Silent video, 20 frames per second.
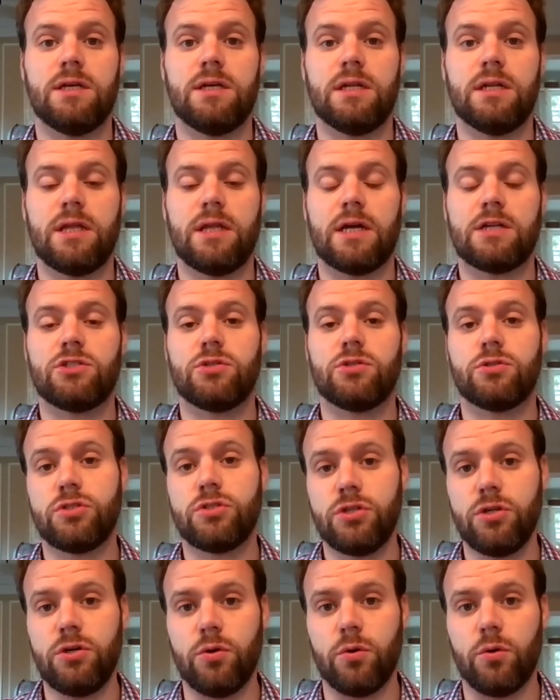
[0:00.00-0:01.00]
in Lecture
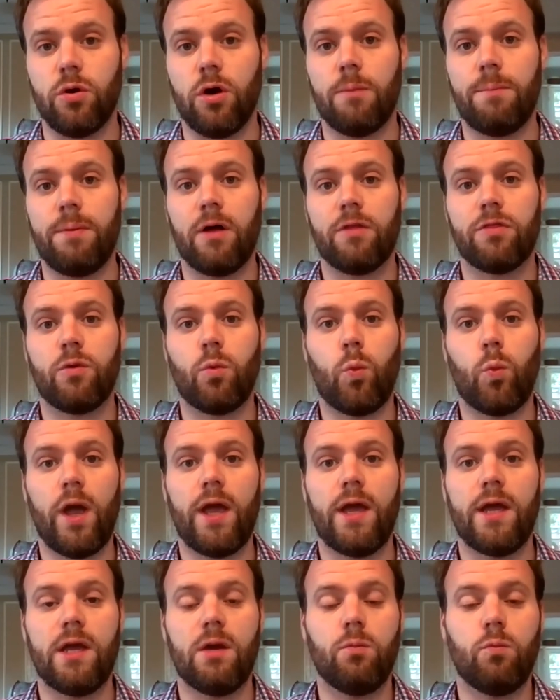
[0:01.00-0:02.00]
2 about the
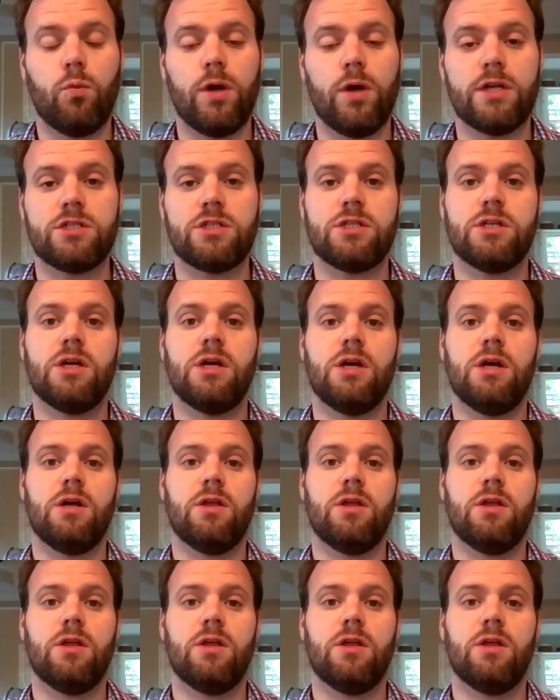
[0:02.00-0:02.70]
way in which